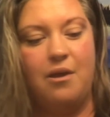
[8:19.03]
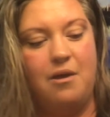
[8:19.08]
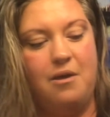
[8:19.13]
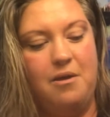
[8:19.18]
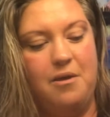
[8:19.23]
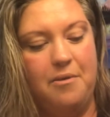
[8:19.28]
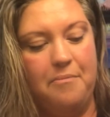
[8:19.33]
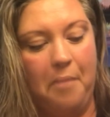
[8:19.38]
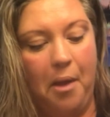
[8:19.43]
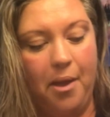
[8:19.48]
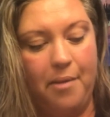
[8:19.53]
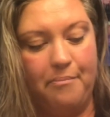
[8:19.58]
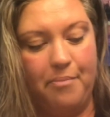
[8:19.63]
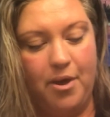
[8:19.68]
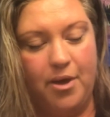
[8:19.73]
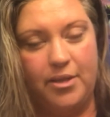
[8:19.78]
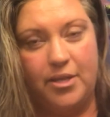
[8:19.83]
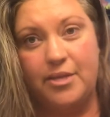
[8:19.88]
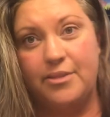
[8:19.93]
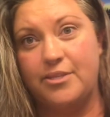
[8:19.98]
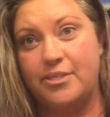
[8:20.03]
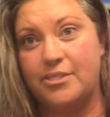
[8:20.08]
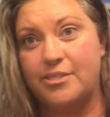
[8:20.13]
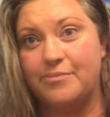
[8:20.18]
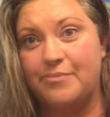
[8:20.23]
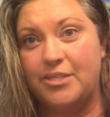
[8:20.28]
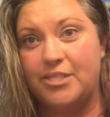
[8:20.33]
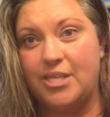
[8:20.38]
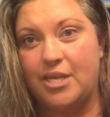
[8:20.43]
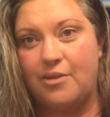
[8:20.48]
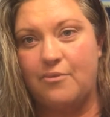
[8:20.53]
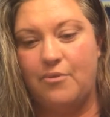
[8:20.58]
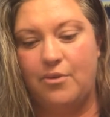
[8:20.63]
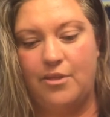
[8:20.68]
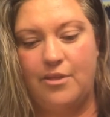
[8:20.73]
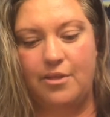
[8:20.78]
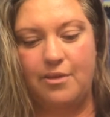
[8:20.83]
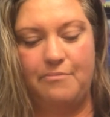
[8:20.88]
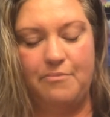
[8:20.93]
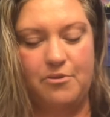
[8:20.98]
I bought it. This is my second one
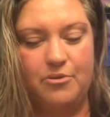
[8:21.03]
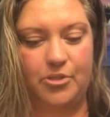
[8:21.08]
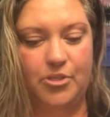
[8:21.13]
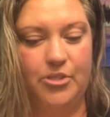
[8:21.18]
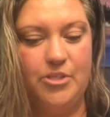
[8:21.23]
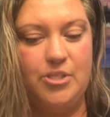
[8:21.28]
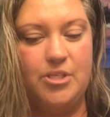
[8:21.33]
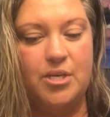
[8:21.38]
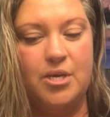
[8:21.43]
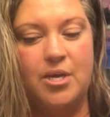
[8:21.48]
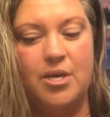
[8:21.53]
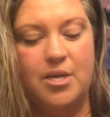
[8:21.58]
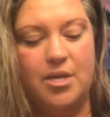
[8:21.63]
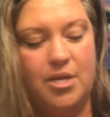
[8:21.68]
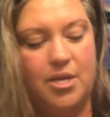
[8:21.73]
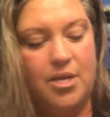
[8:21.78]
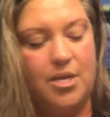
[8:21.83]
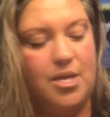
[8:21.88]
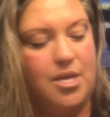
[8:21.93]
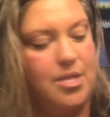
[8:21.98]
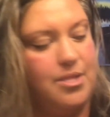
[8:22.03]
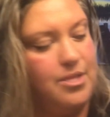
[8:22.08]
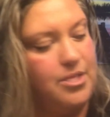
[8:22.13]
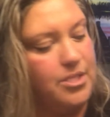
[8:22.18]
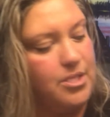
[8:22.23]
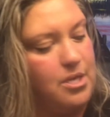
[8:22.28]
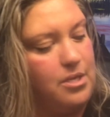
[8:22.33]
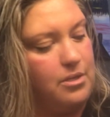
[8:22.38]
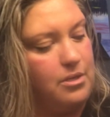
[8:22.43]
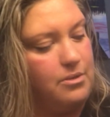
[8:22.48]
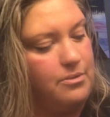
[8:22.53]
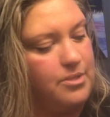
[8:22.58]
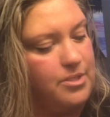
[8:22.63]
that I purchased in this color.